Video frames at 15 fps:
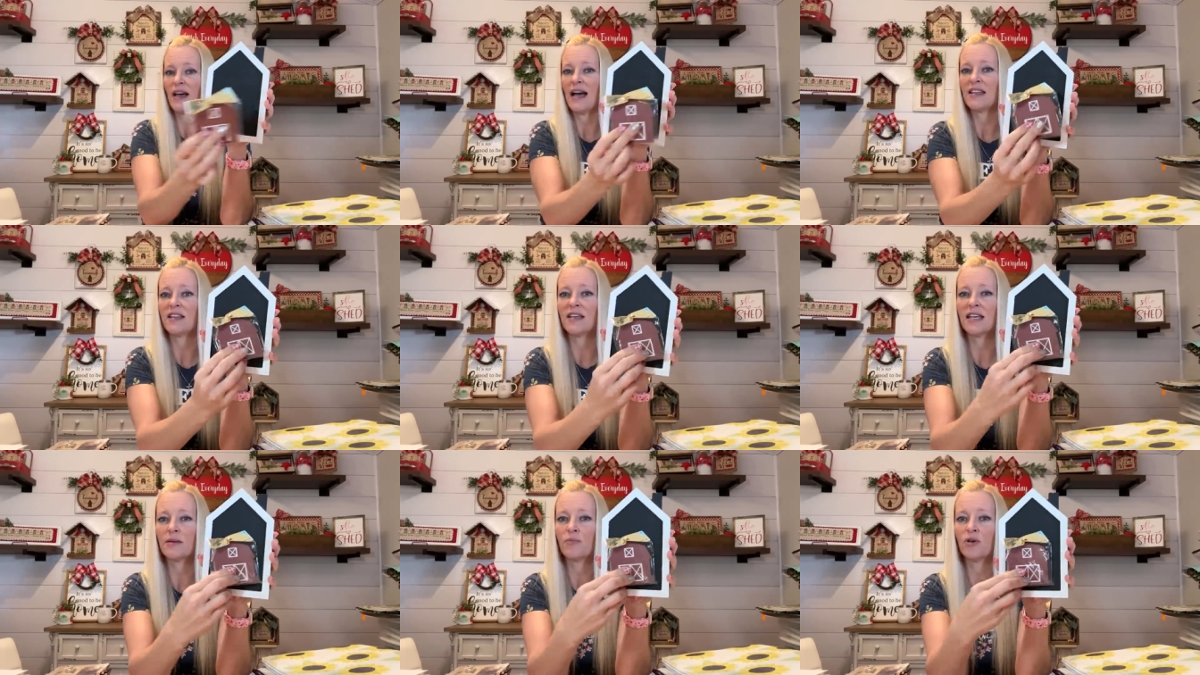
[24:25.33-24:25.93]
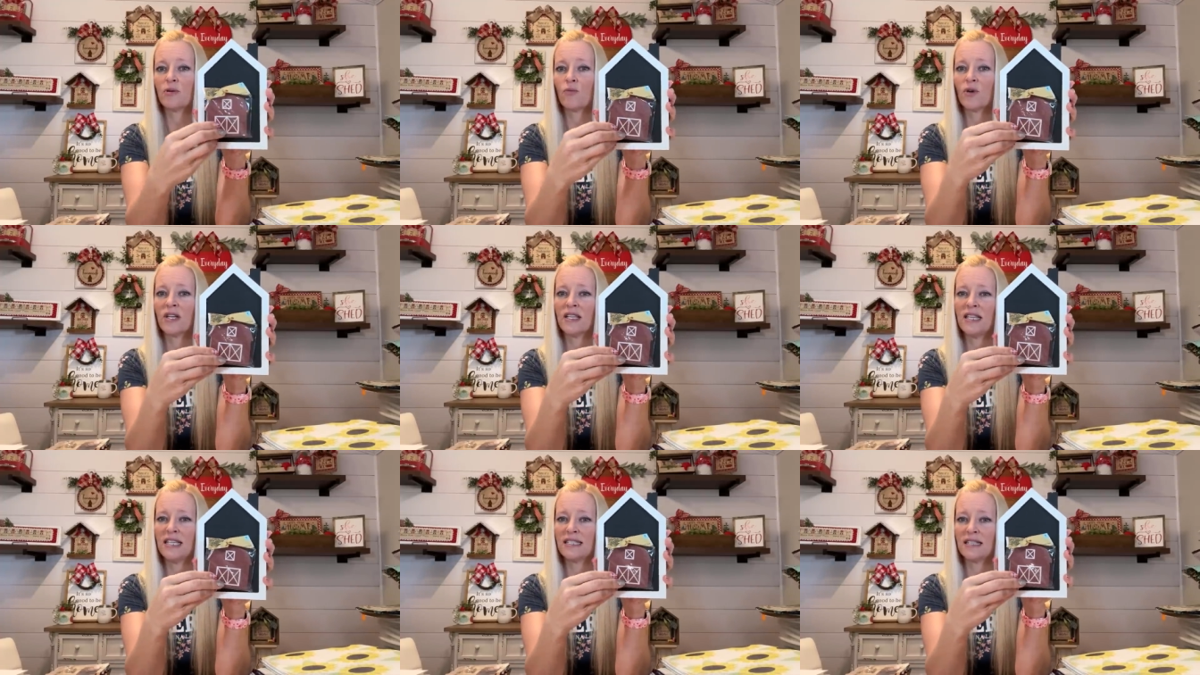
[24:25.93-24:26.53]
I think had put one
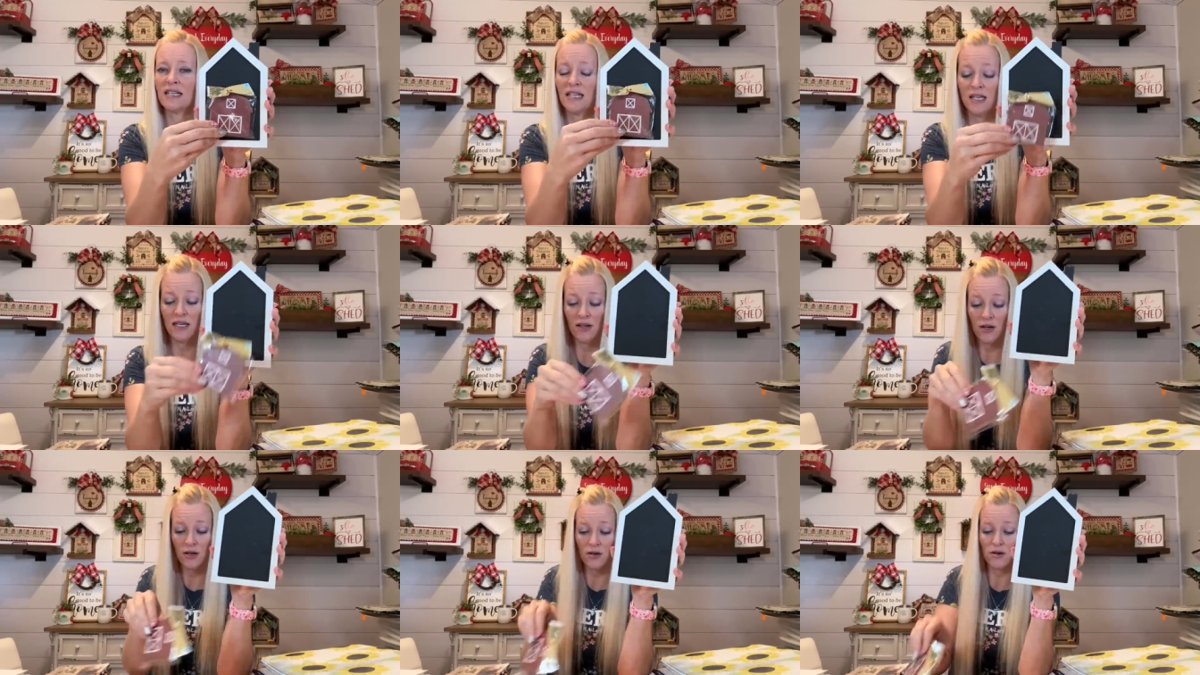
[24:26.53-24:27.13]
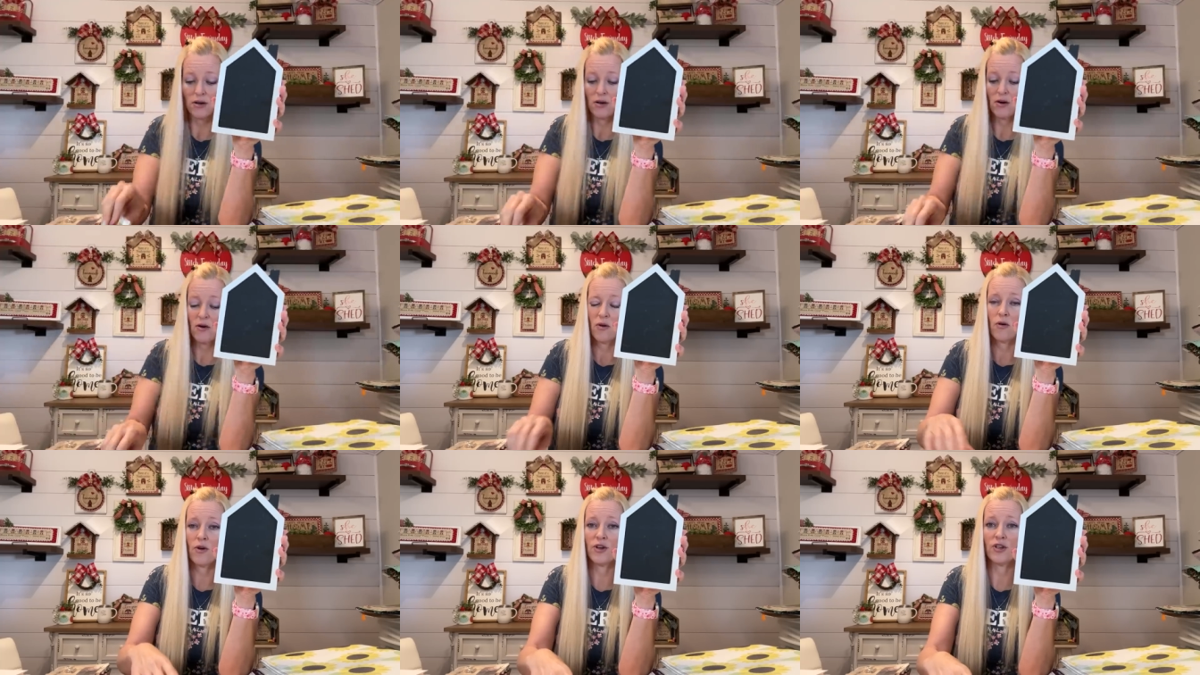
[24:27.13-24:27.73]
of these in here,
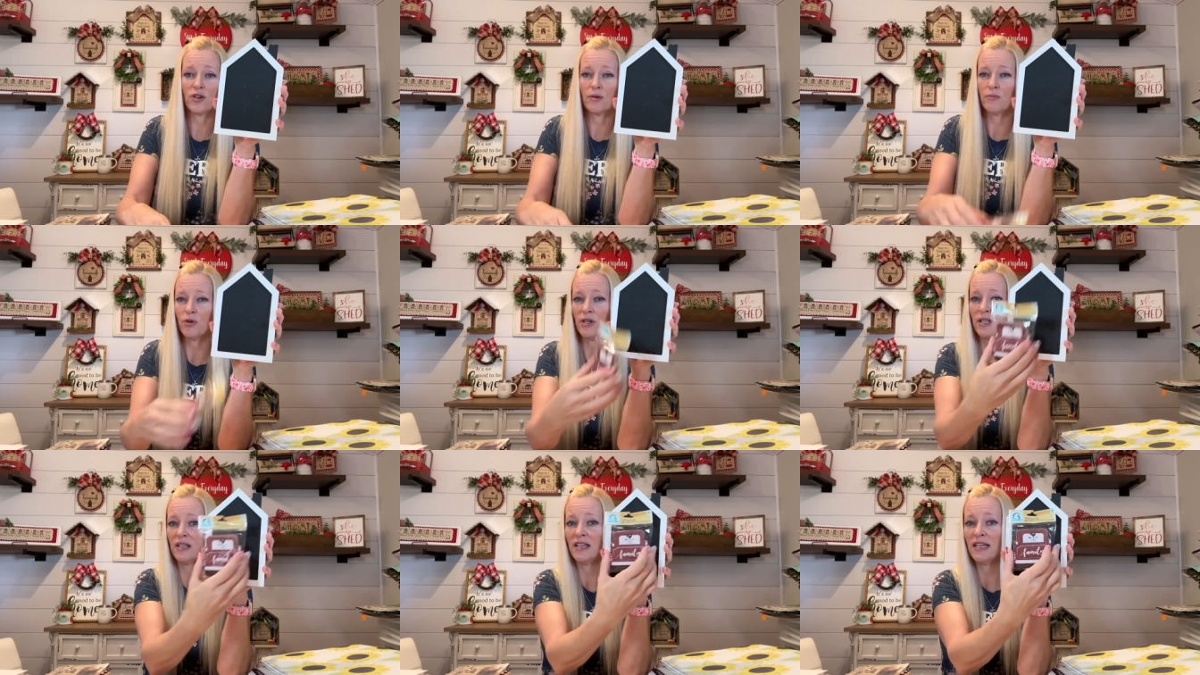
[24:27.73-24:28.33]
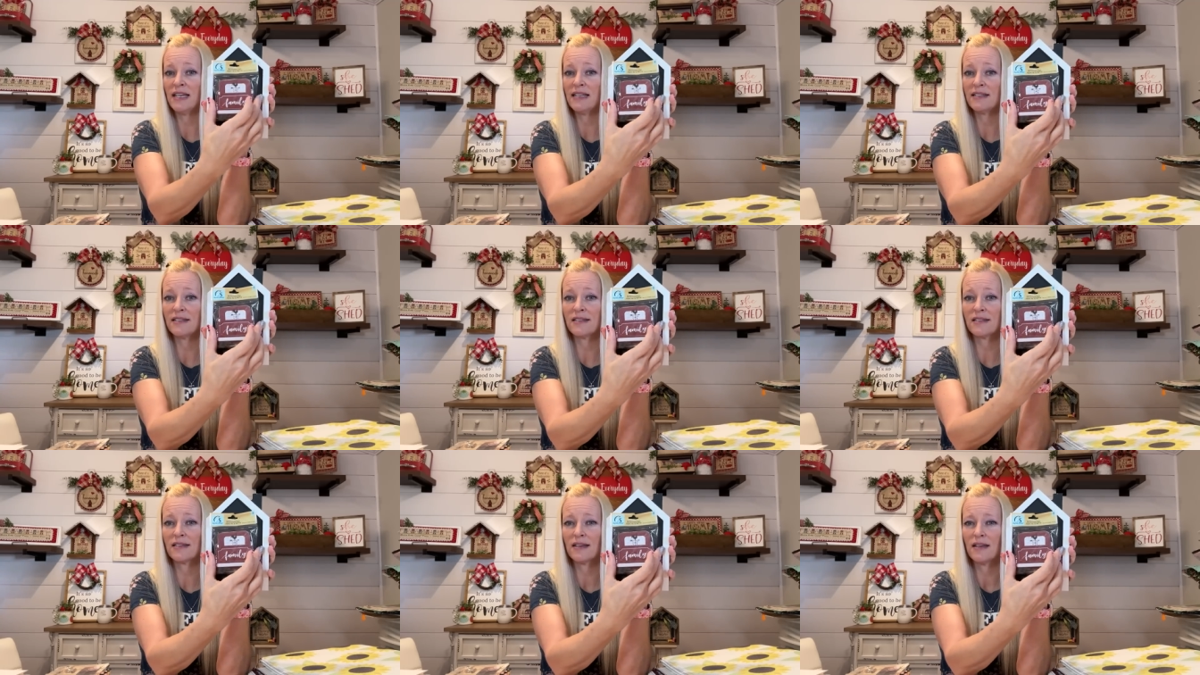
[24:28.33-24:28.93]
or you can put
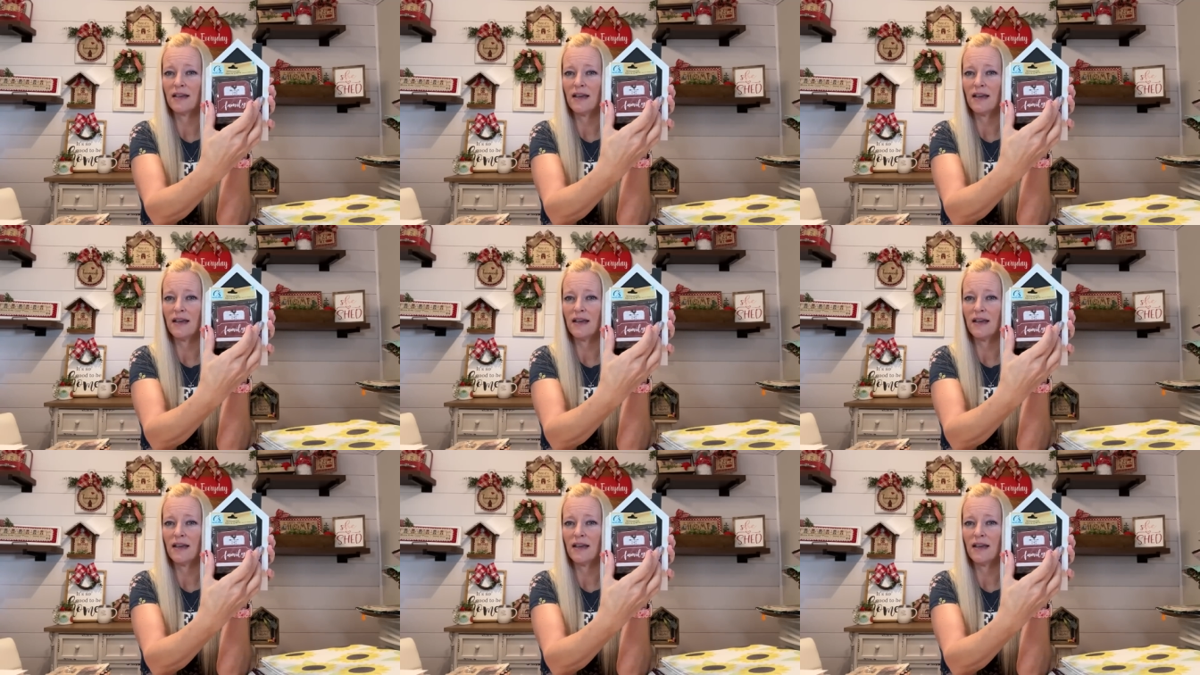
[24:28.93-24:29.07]
this,